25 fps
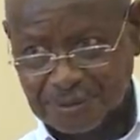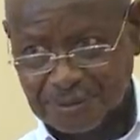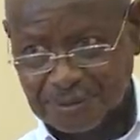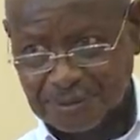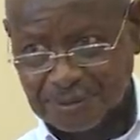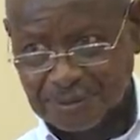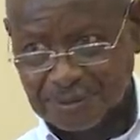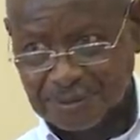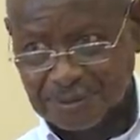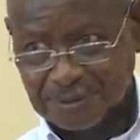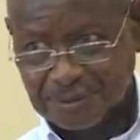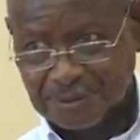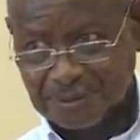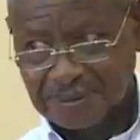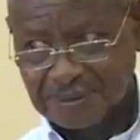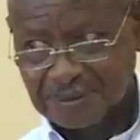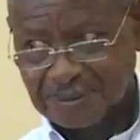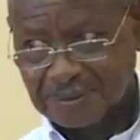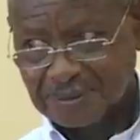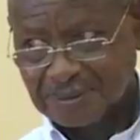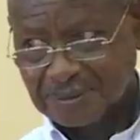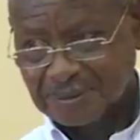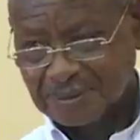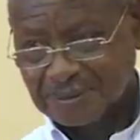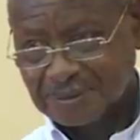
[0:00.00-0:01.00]

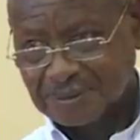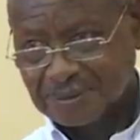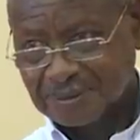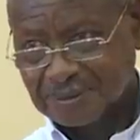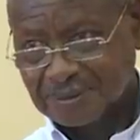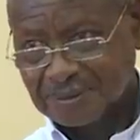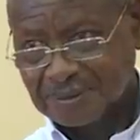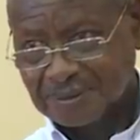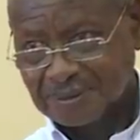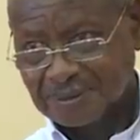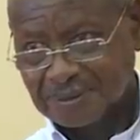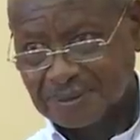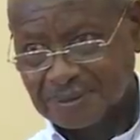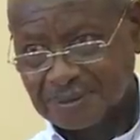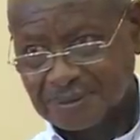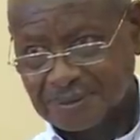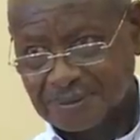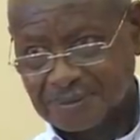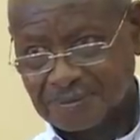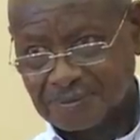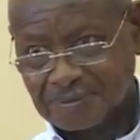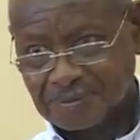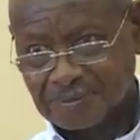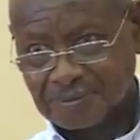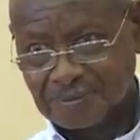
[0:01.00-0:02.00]

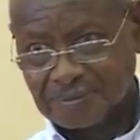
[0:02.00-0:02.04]
Nobody speaks.